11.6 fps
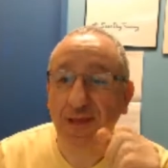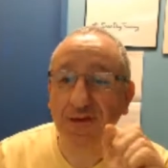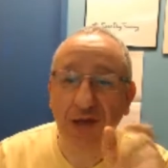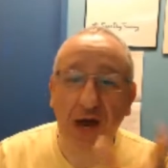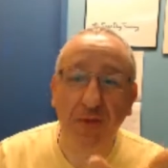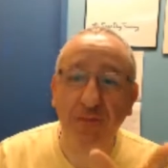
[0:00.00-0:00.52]

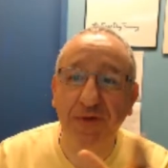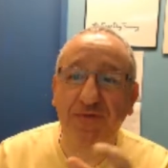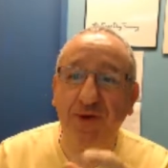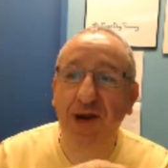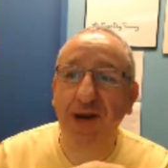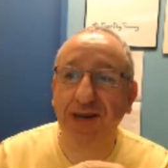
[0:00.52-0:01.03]
Now,
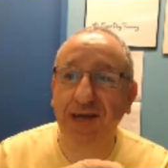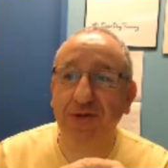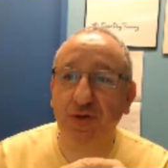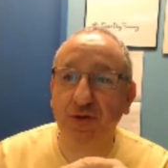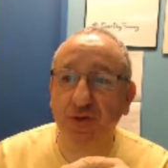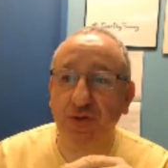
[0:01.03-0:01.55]
before I
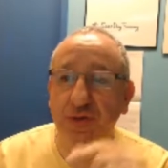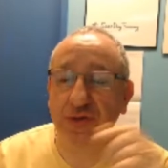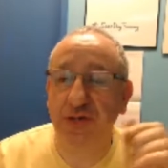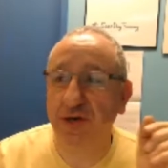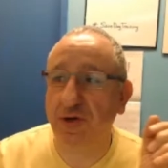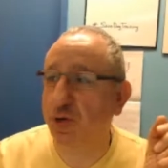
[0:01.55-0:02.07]
get to
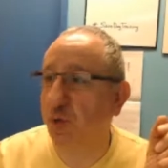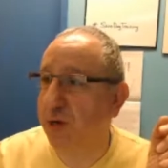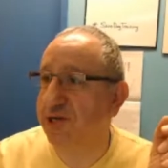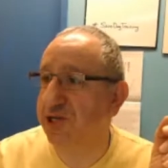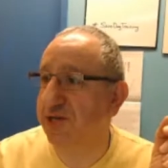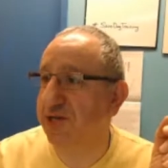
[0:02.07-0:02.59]
the
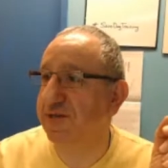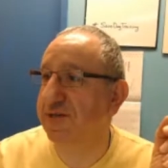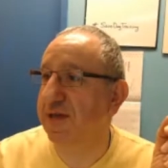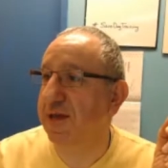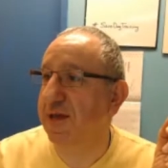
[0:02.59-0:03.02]
questions,